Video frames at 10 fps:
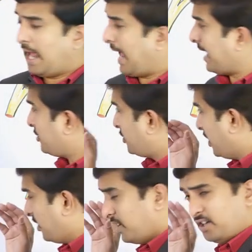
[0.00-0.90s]

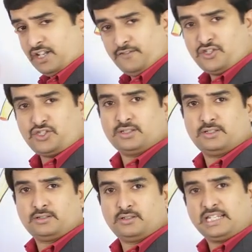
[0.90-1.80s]
anterior
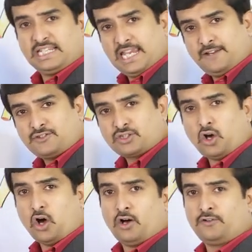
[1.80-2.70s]
division gives
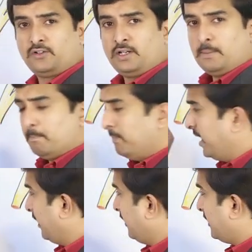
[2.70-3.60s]
off
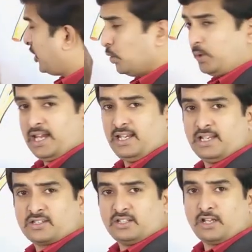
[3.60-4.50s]
medial
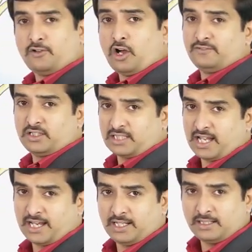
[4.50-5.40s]
cutaneous nerve of the
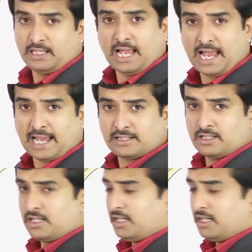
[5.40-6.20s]
thigh and